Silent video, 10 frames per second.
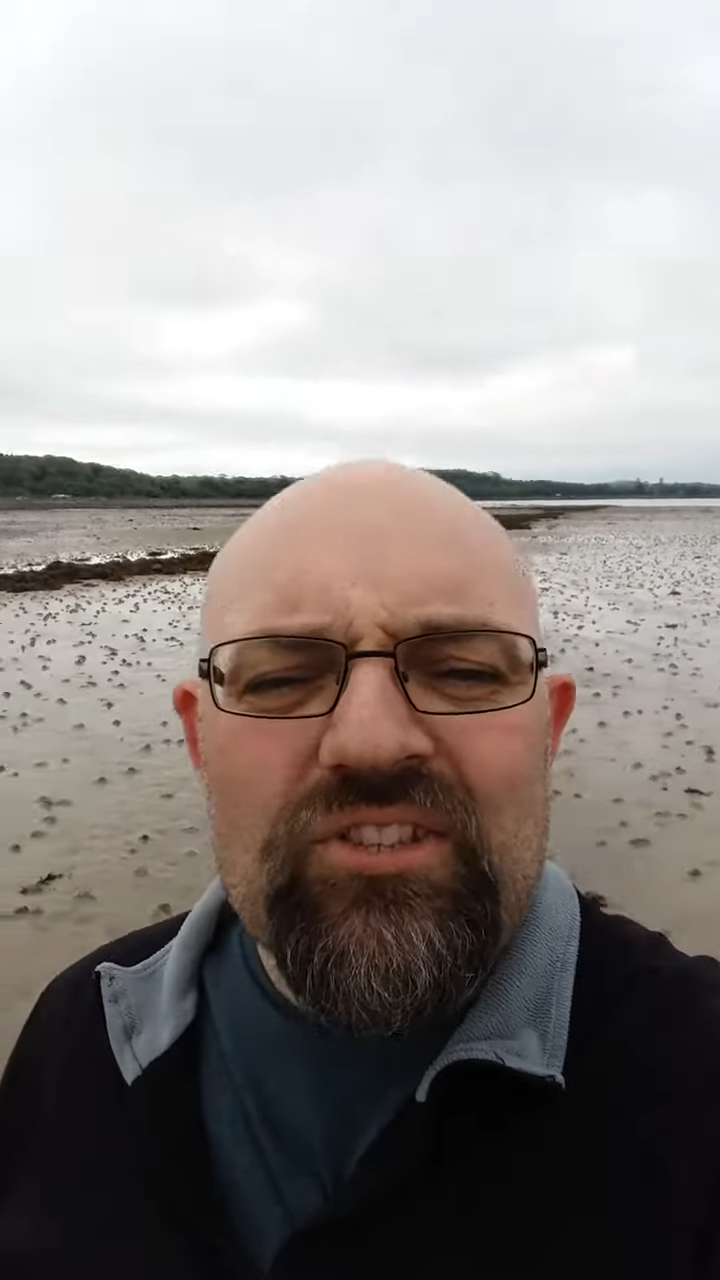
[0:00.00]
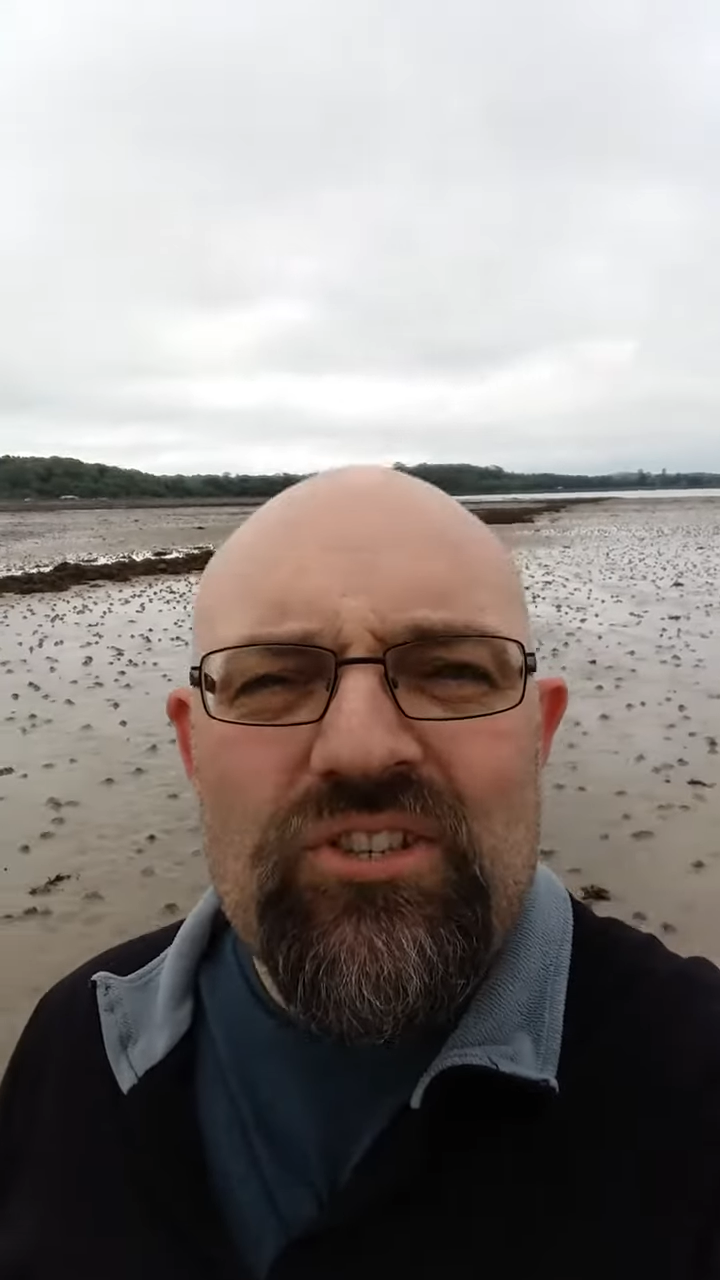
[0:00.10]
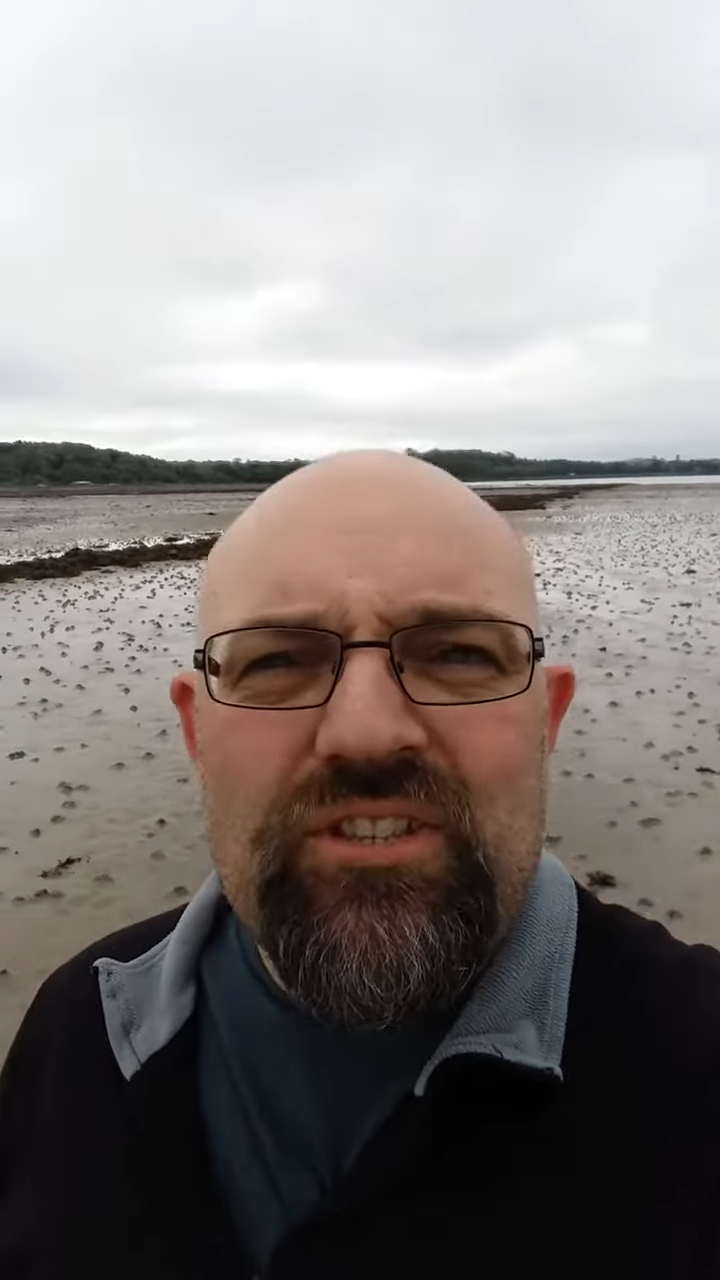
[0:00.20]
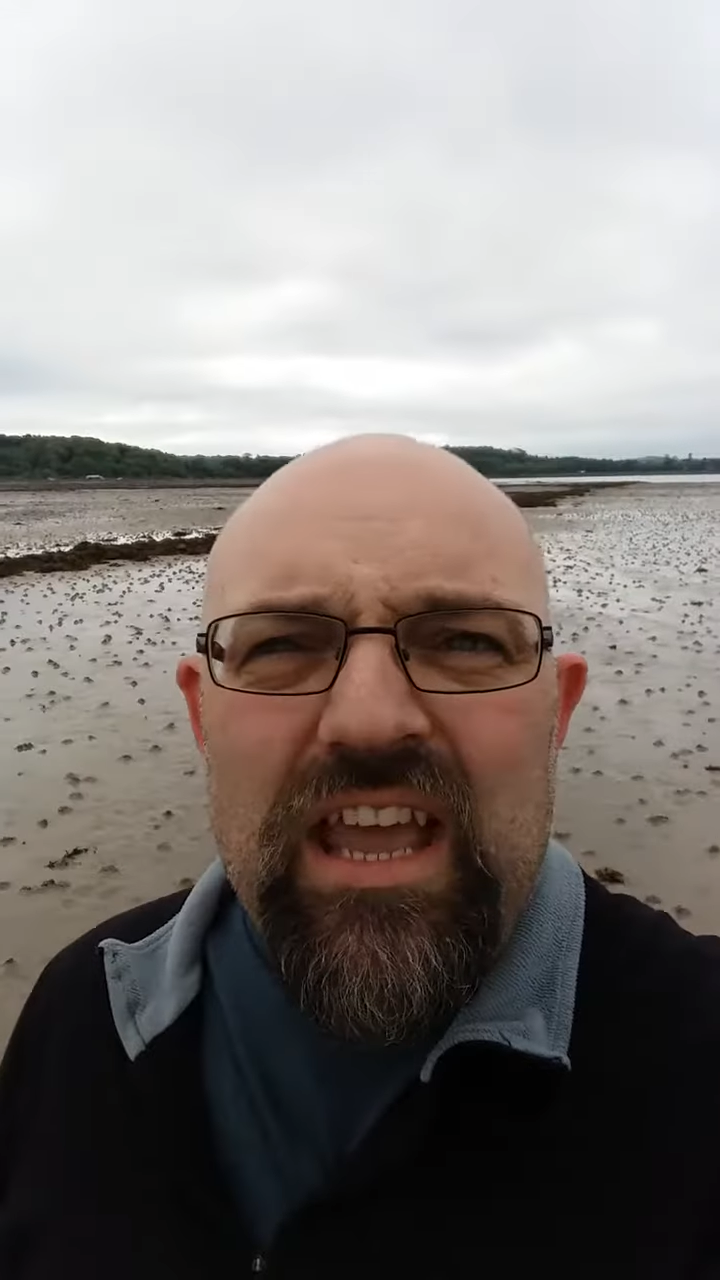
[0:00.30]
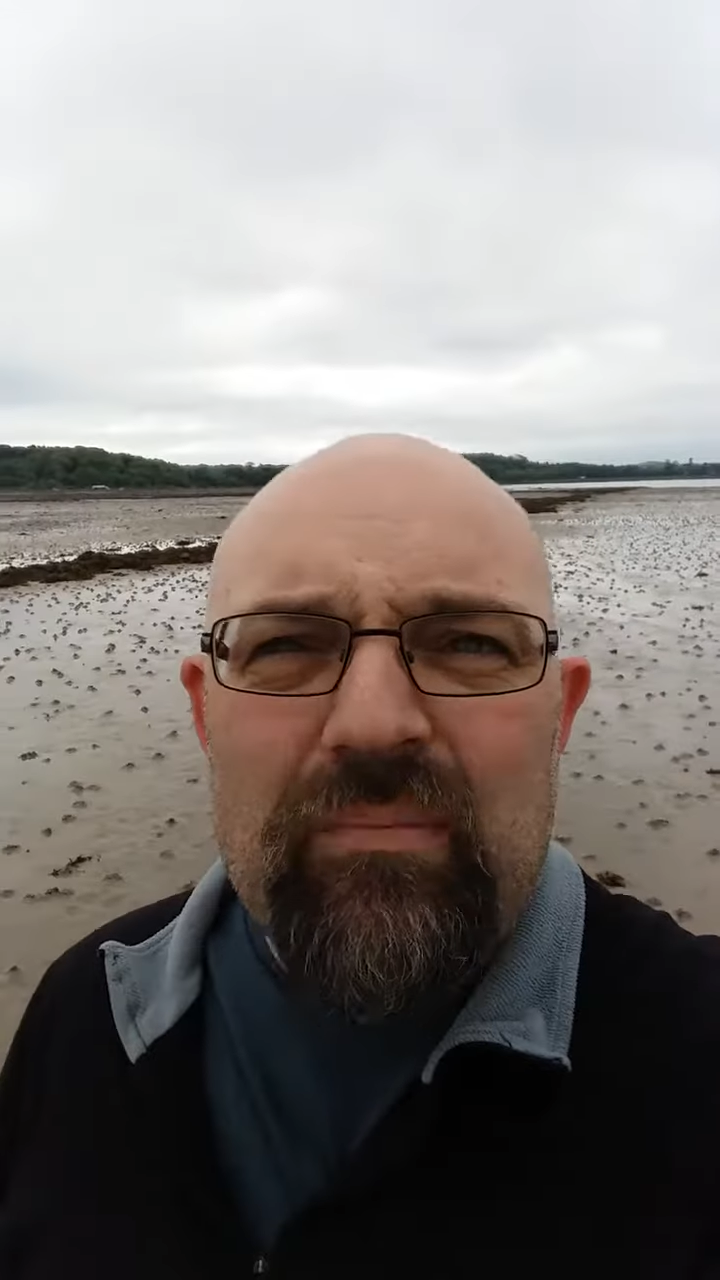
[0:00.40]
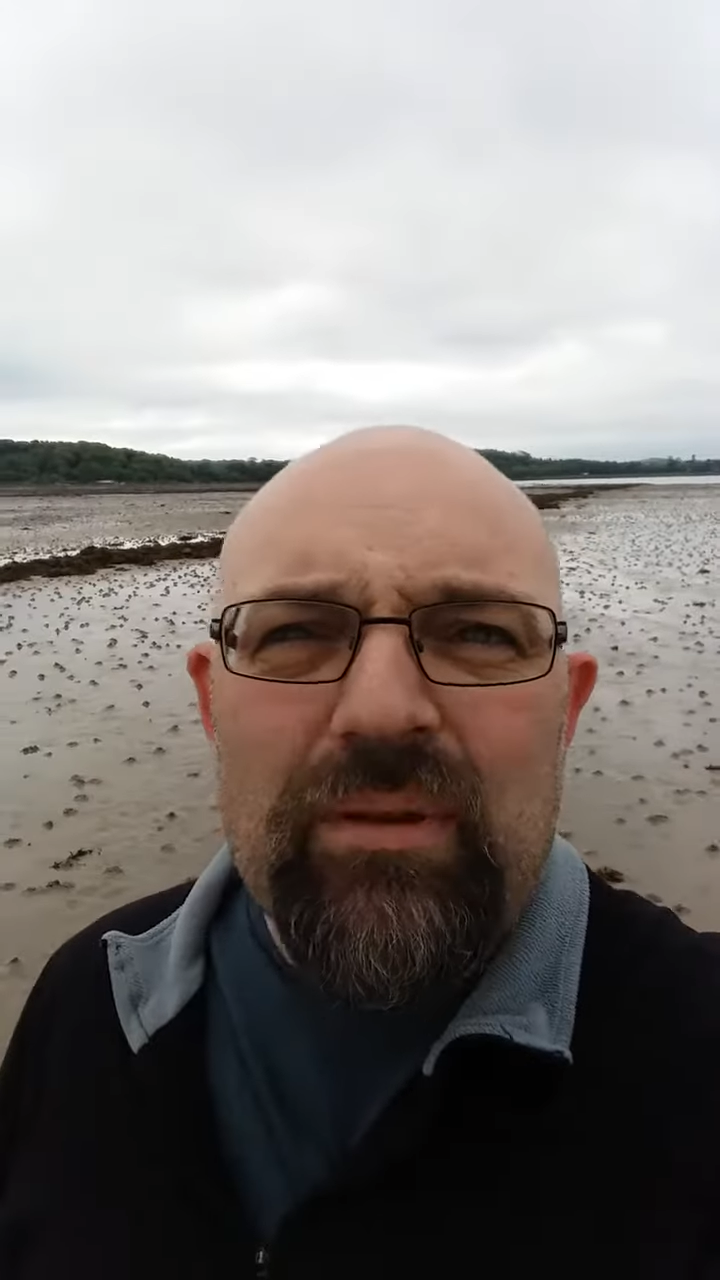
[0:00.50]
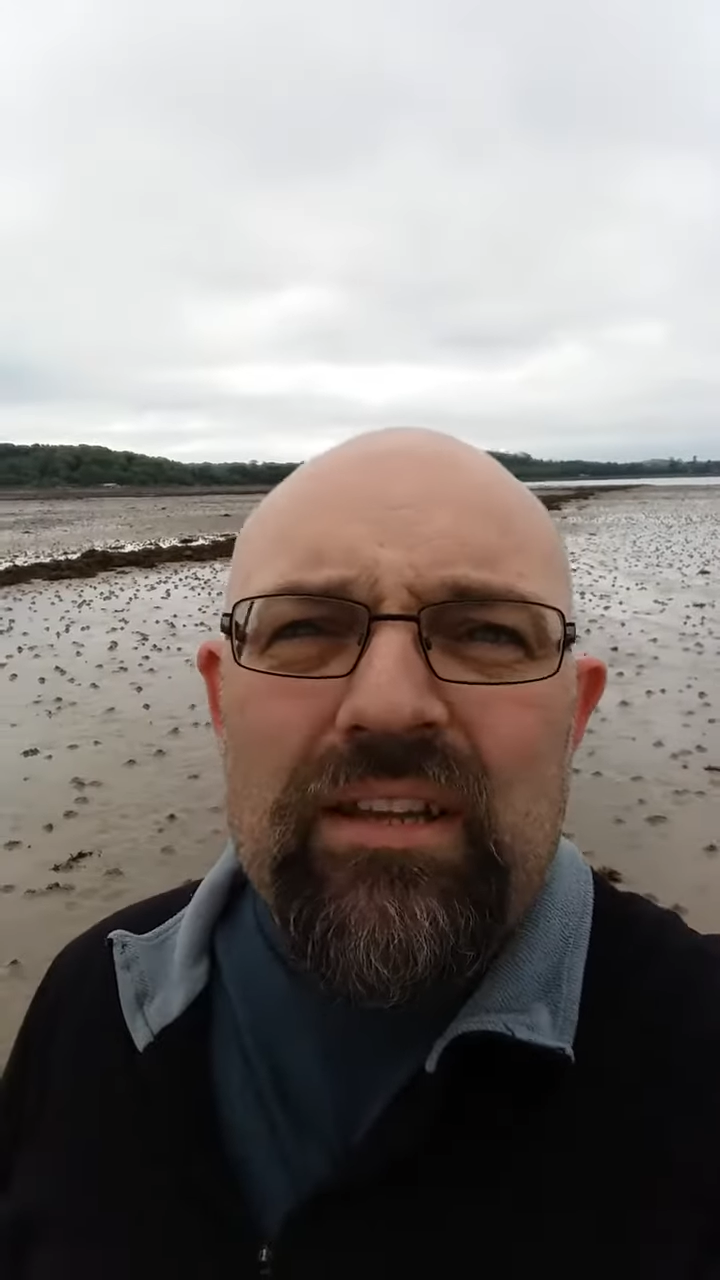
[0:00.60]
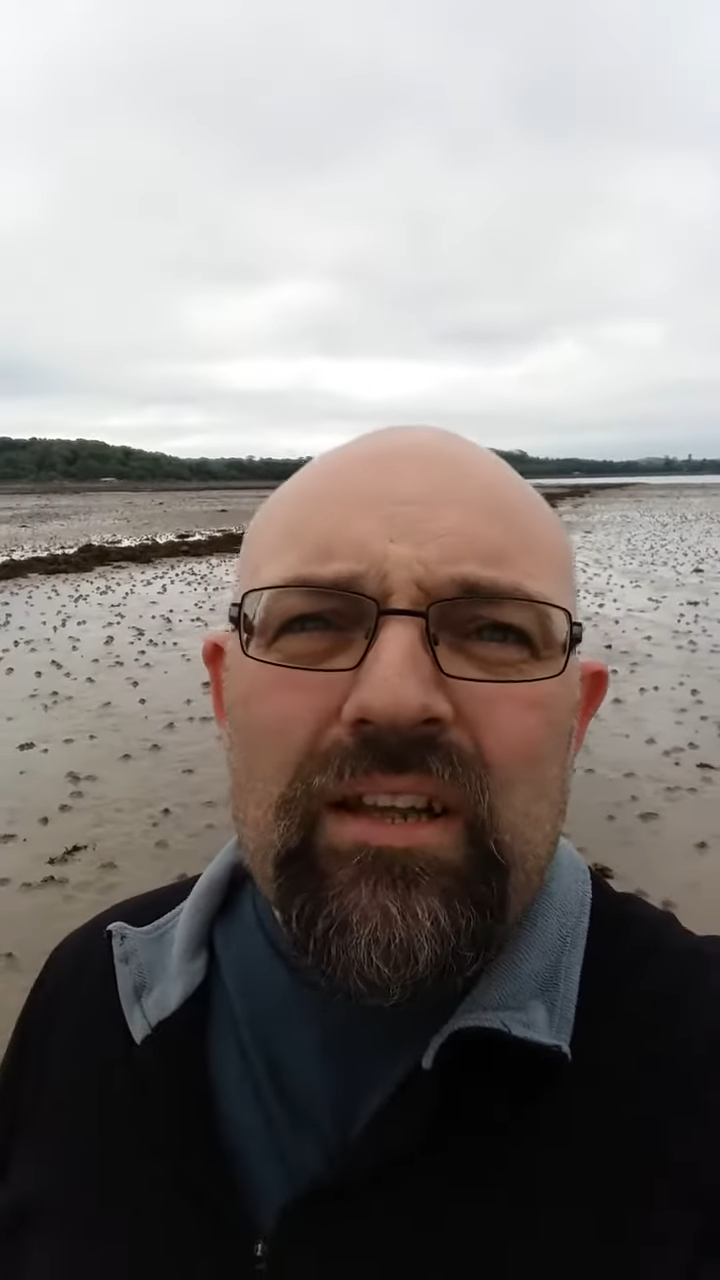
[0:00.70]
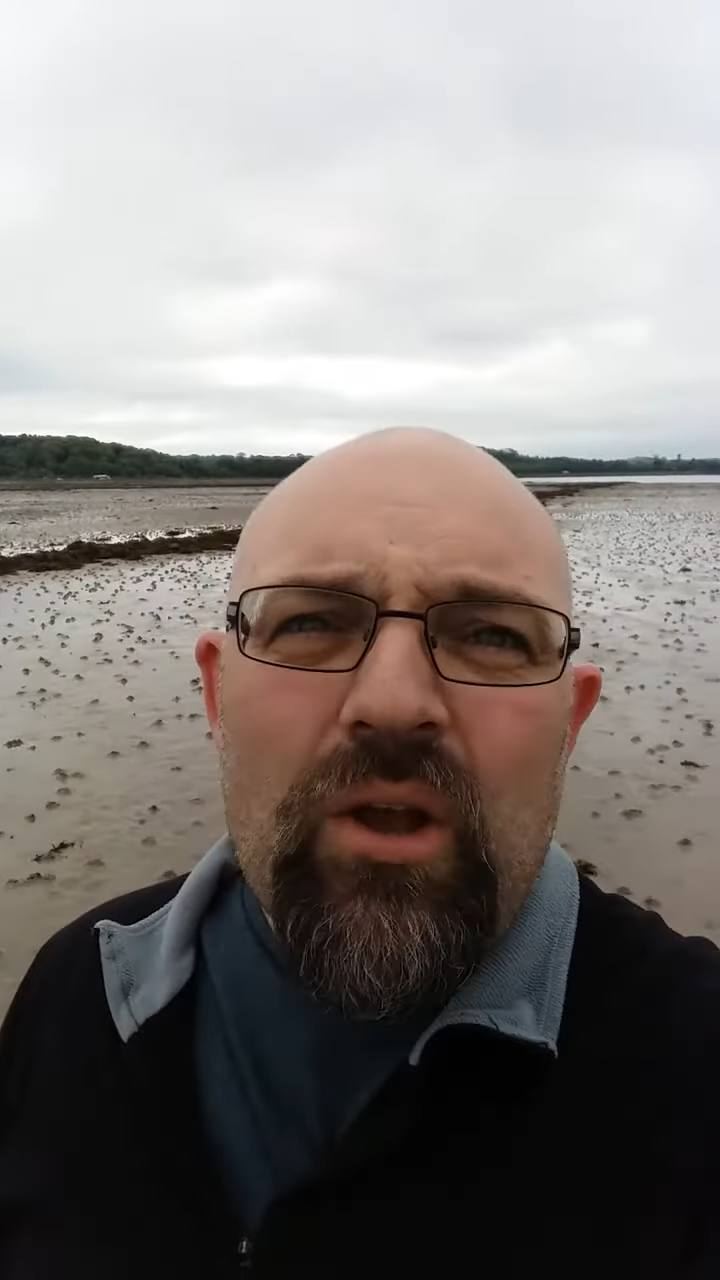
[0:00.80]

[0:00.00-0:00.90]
step